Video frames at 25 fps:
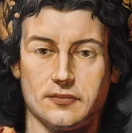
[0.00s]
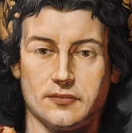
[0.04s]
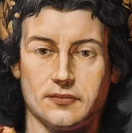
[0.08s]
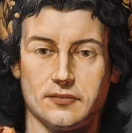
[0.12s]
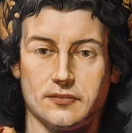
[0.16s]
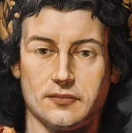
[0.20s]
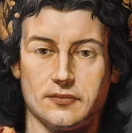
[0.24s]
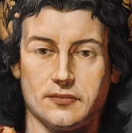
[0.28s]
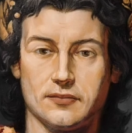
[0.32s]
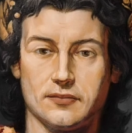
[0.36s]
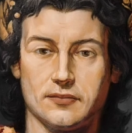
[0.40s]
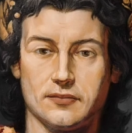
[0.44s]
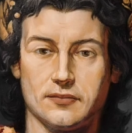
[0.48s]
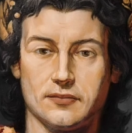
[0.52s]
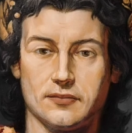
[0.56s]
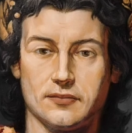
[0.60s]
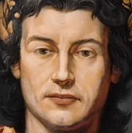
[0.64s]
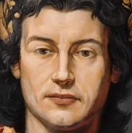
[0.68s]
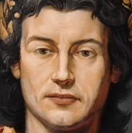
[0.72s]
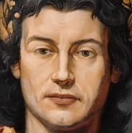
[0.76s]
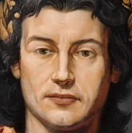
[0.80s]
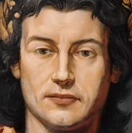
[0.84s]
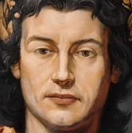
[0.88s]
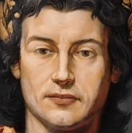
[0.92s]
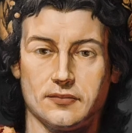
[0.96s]

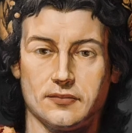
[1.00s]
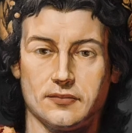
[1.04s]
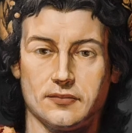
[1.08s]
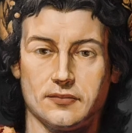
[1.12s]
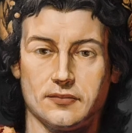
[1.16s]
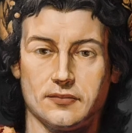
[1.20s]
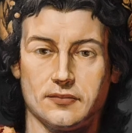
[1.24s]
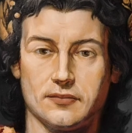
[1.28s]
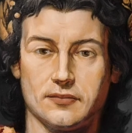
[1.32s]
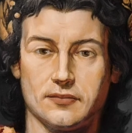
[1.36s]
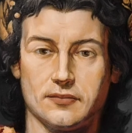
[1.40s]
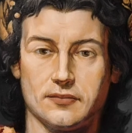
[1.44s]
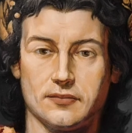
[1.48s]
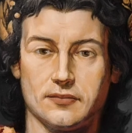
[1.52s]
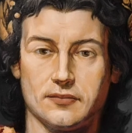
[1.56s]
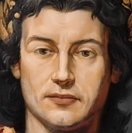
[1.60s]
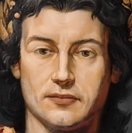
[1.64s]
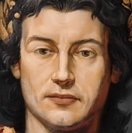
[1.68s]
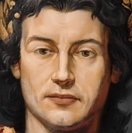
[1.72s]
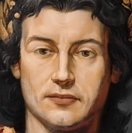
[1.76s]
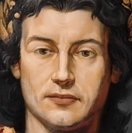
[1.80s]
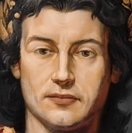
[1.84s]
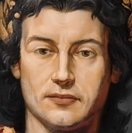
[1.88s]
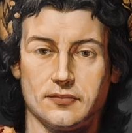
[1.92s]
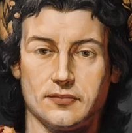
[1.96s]

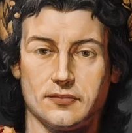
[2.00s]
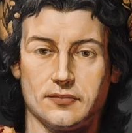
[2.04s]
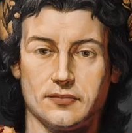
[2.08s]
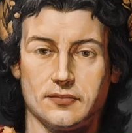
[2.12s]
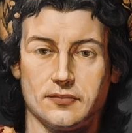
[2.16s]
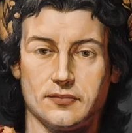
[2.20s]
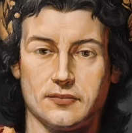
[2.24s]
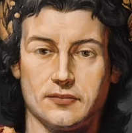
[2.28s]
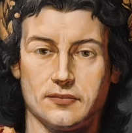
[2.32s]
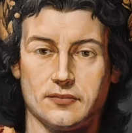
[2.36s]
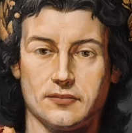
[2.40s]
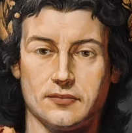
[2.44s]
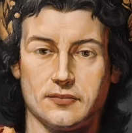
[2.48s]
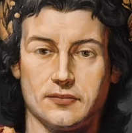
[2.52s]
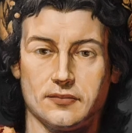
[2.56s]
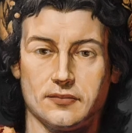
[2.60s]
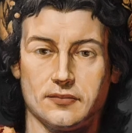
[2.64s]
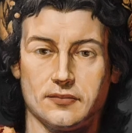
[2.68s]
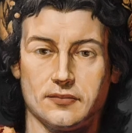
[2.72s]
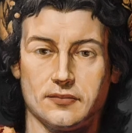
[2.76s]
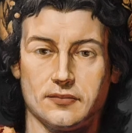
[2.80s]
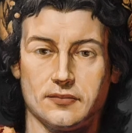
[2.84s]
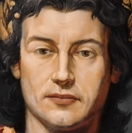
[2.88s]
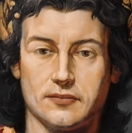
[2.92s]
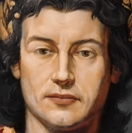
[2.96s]

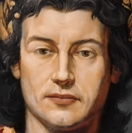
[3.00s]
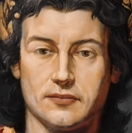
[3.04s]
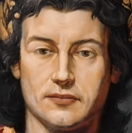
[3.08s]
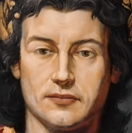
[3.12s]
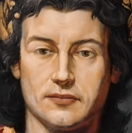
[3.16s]
[no speech]